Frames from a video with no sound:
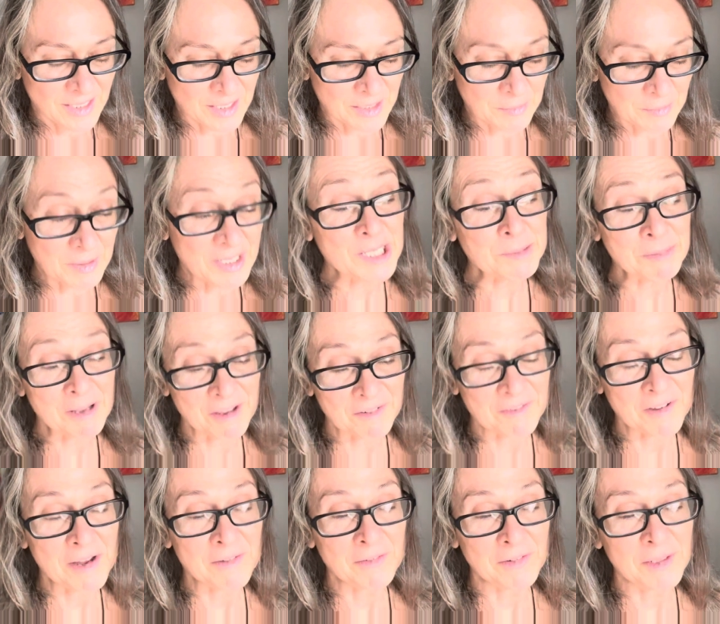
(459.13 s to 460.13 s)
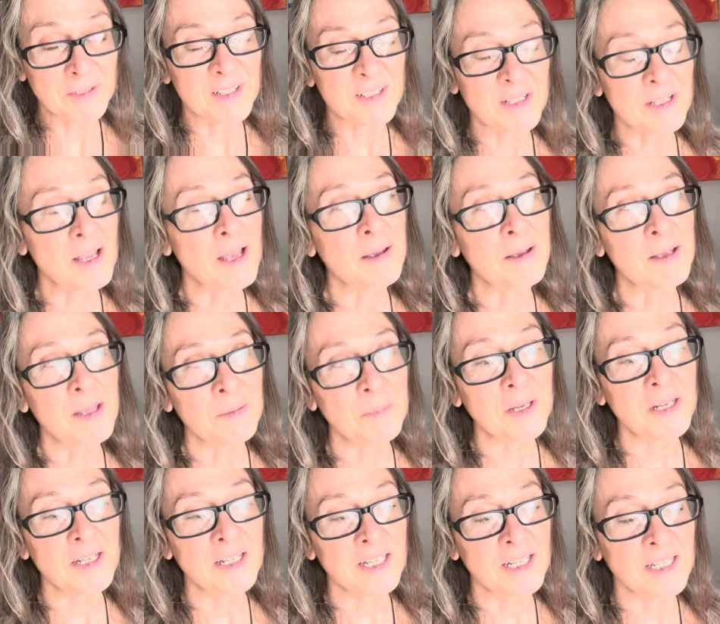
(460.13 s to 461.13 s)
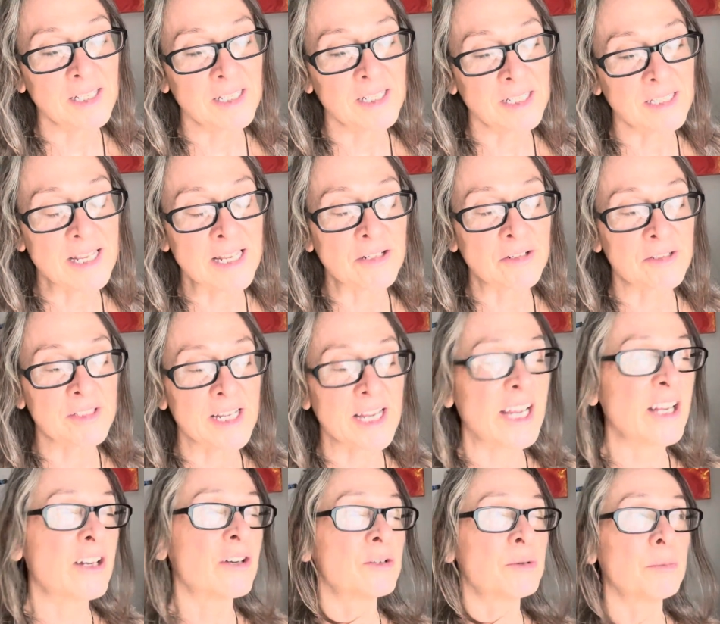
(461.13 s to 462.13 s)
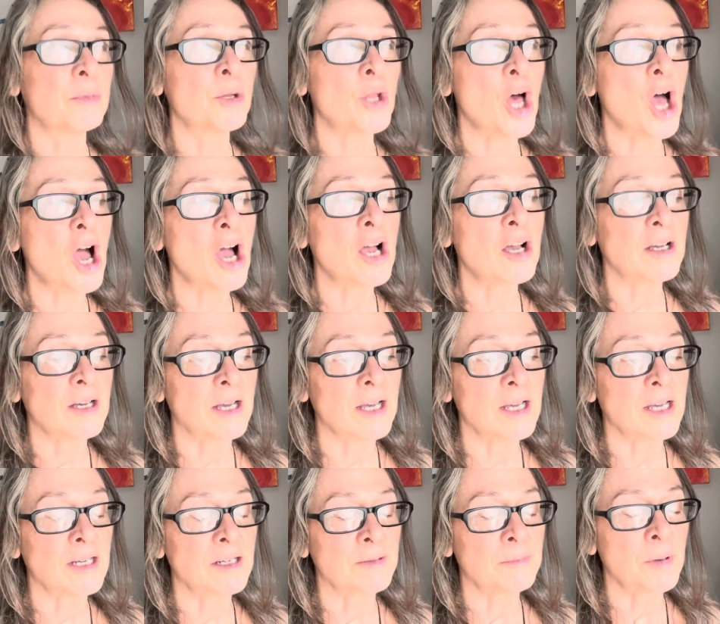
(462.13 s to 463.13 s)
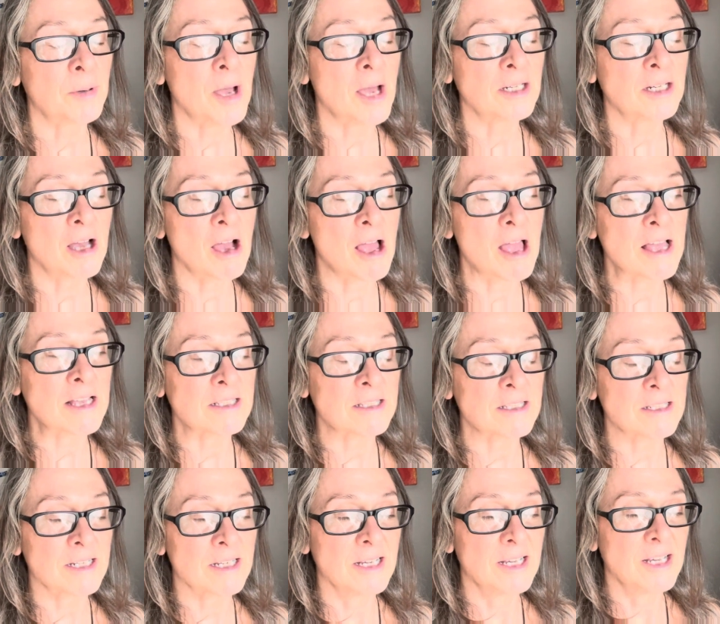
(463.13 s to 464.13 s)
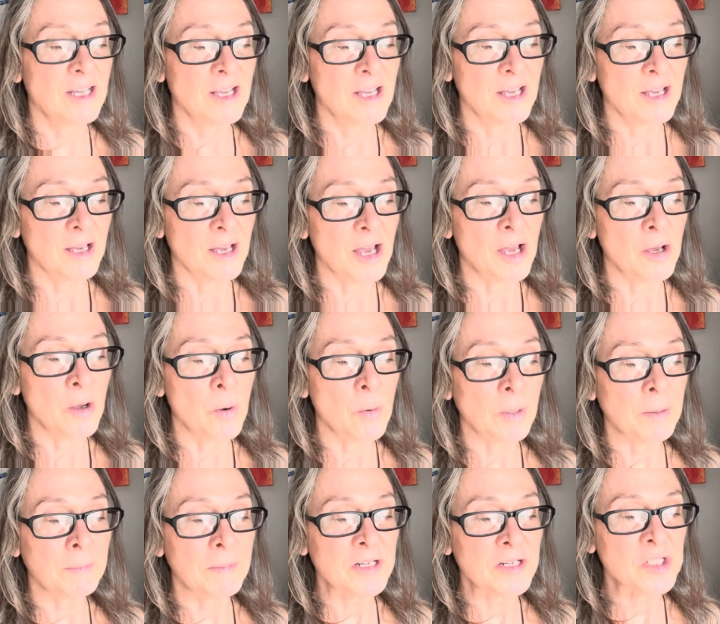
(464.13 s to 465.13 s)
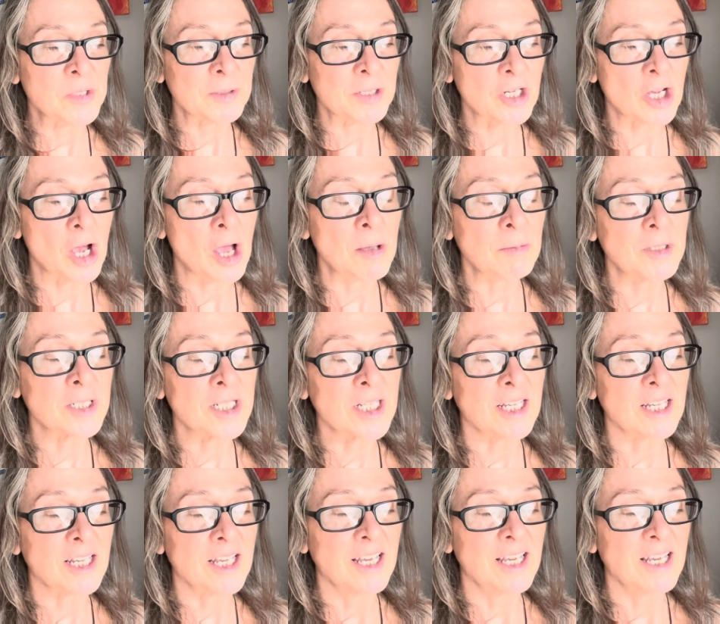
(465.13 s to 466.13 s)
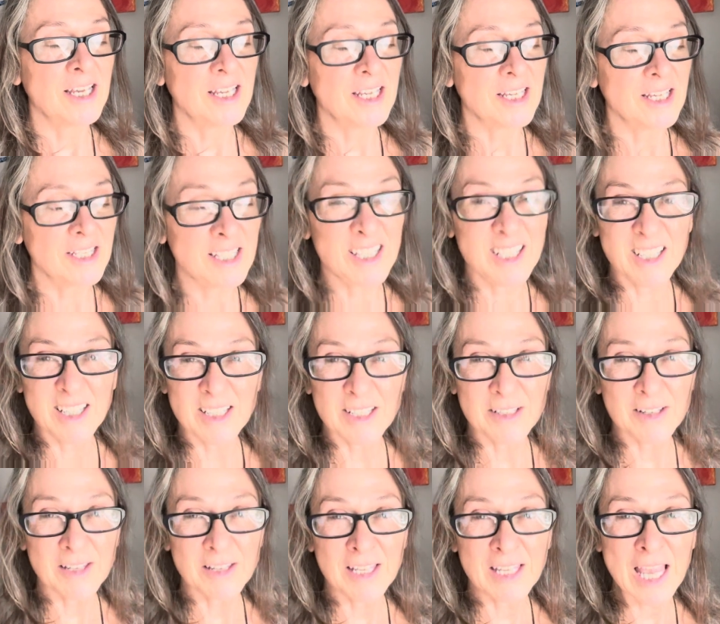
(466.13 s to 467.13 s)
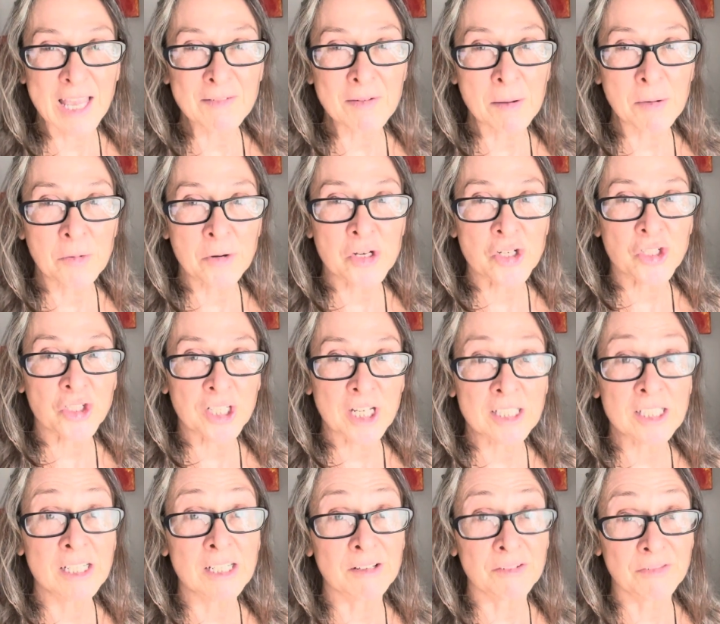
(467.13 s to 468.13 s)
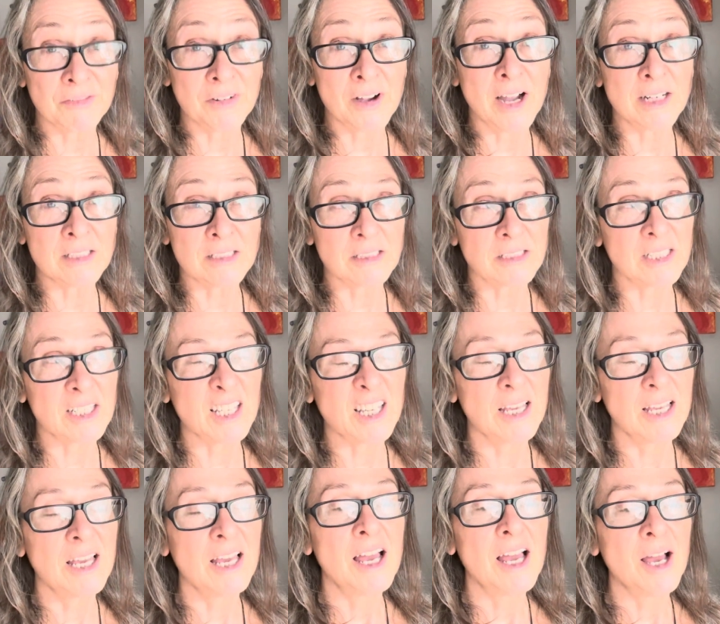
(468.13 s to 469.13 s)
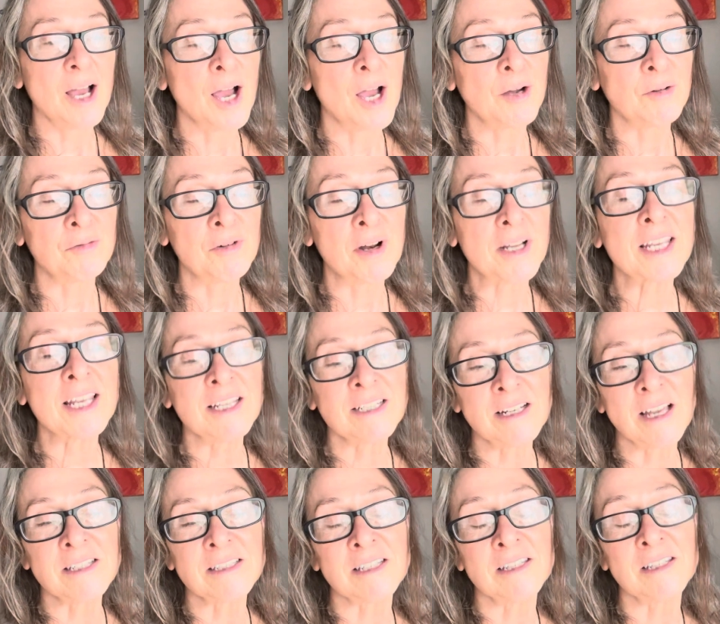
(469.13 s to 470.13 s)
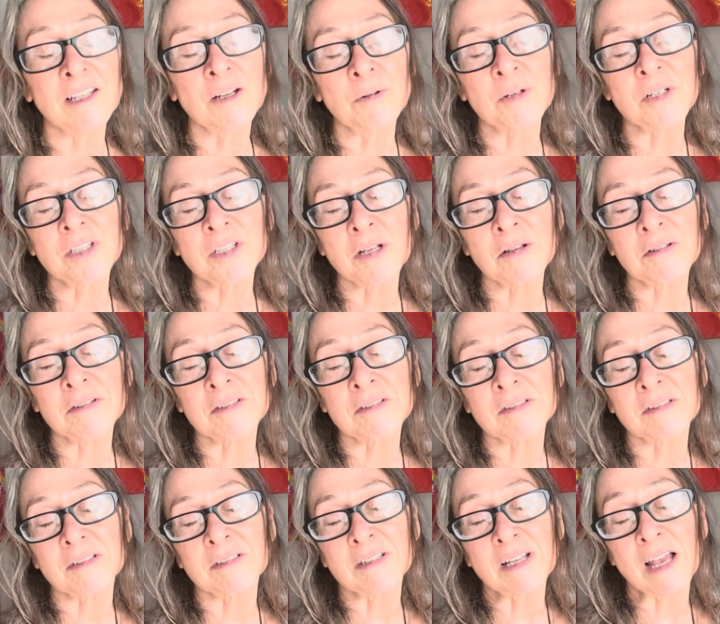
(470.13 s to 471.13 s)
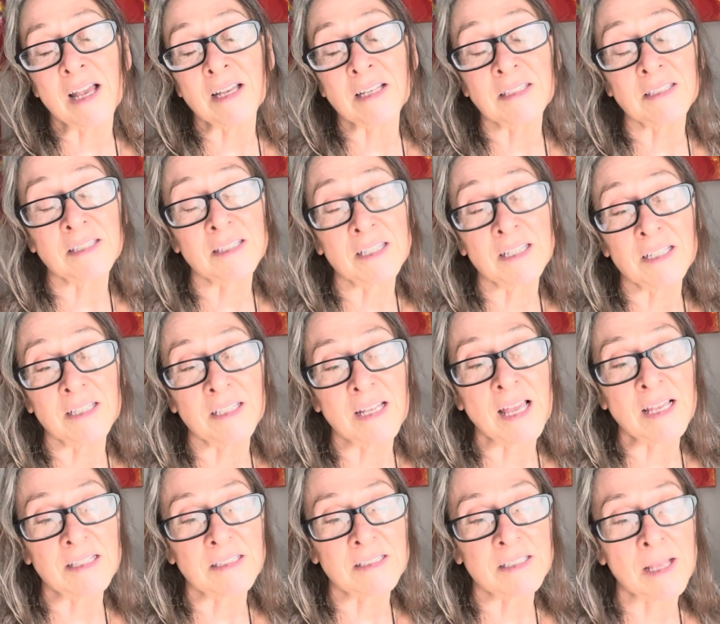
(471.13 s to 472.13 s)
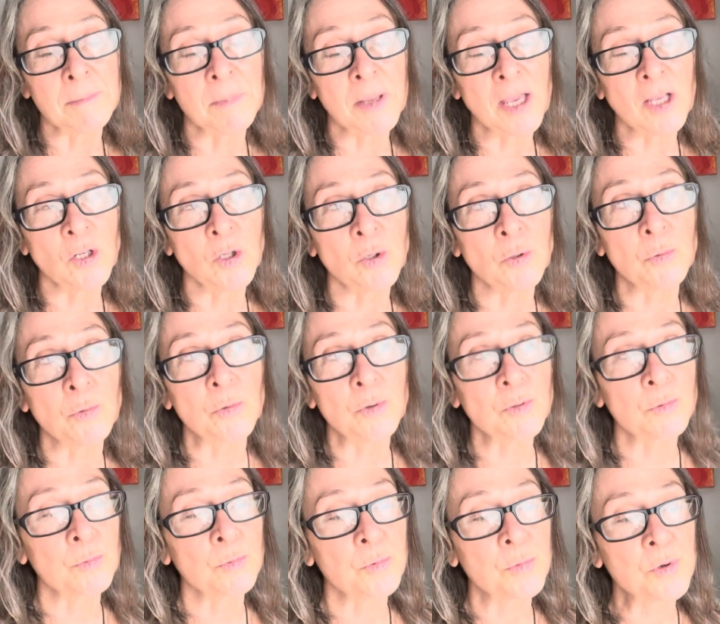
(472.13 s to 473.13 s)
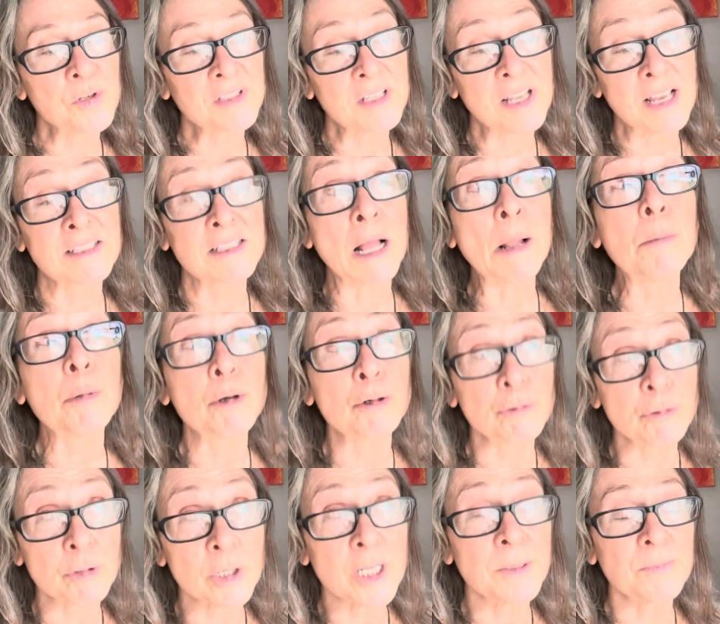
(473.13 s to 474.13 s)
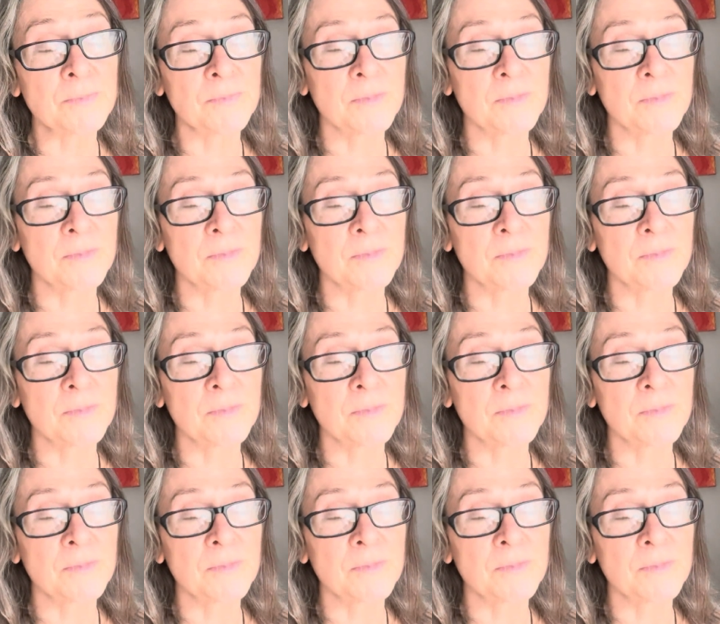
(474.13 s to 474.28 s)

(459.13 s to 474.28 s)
Because my favorite comedian and entertainer and blog podcast on Benjamin Comedy, he gave up Christianity finally, recognizing the Christos, I see it as a man who was exemplary